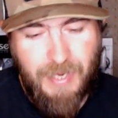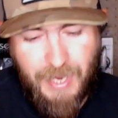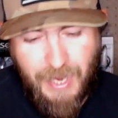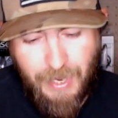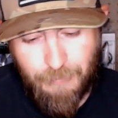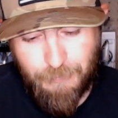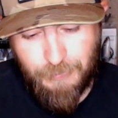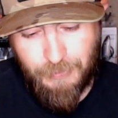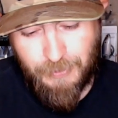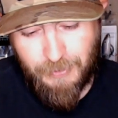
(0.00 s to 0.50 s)

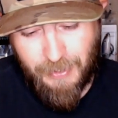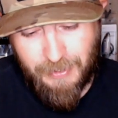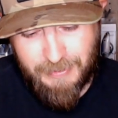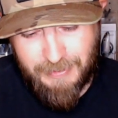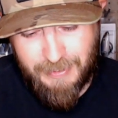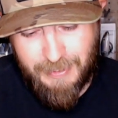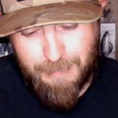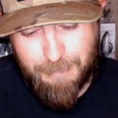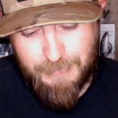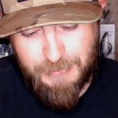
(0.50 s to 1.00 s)
I'd really like to
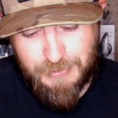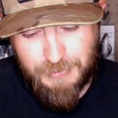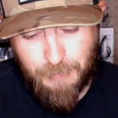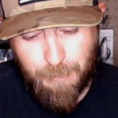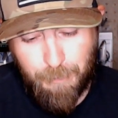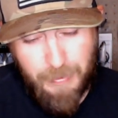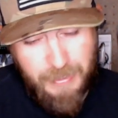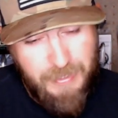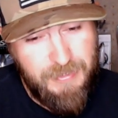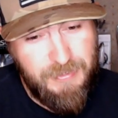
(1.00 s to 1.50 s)
get Mister
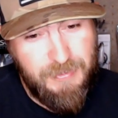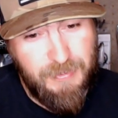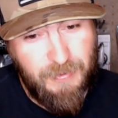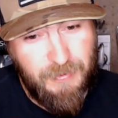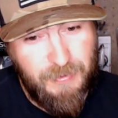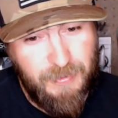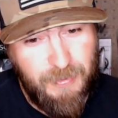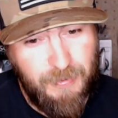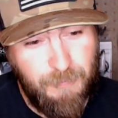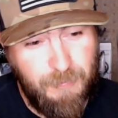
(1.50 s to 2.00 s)
Beast
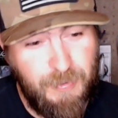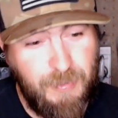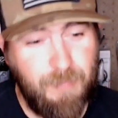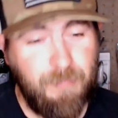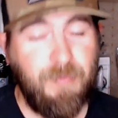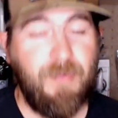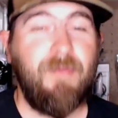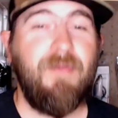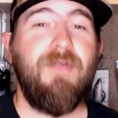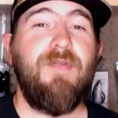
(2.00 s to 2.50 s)
on here. We could
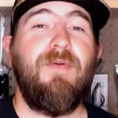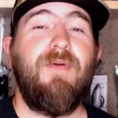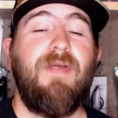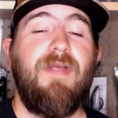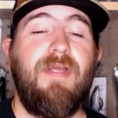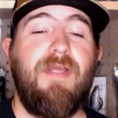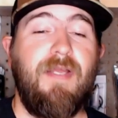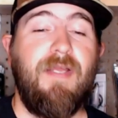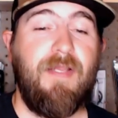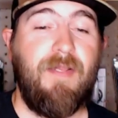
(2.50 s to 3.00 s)
probably do
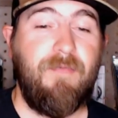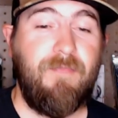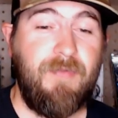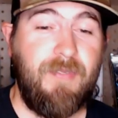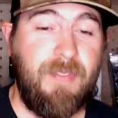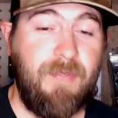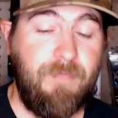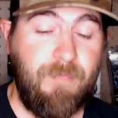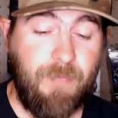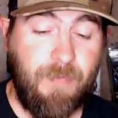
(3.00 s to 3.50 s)
a hell of a
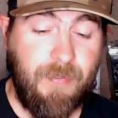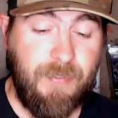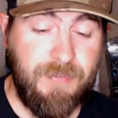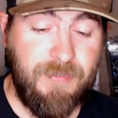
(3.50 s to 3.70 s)
giveaway.